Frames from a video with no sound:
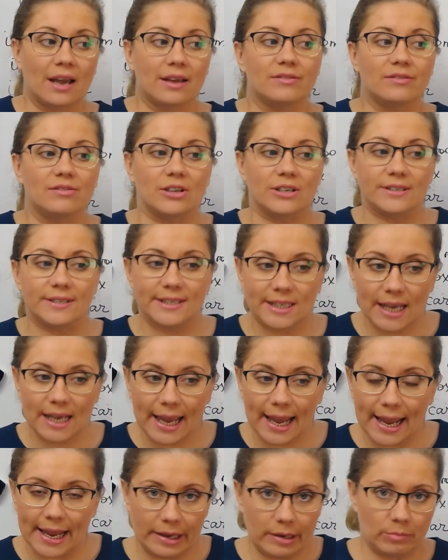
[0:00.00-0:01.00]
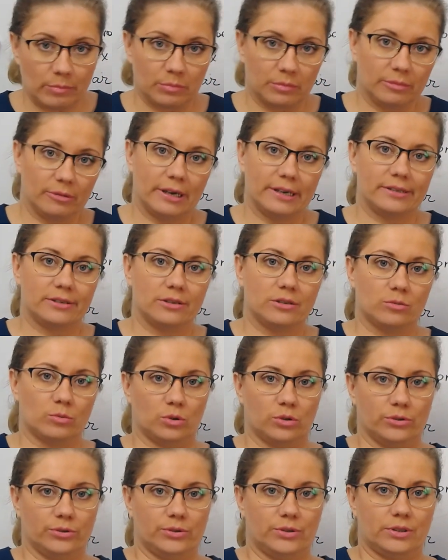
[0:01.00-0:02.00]
the same as it
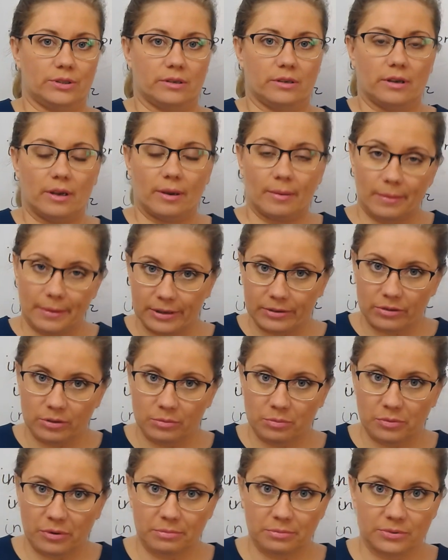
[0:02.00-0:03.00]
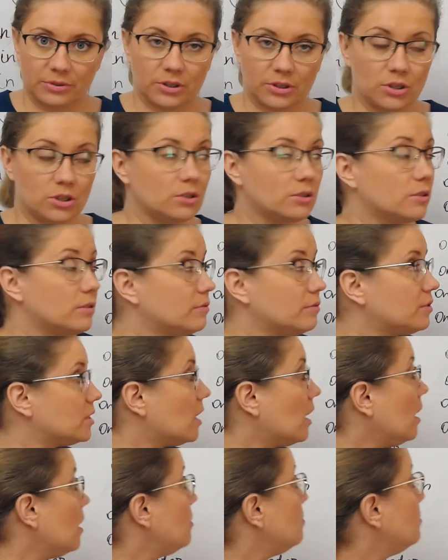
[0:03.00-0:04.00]
was about the prepositions of
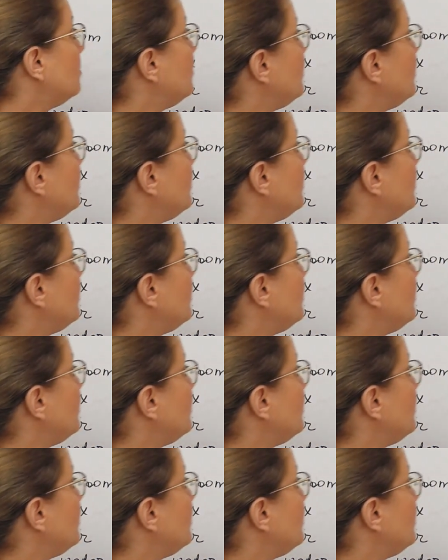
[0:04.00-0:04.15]
time,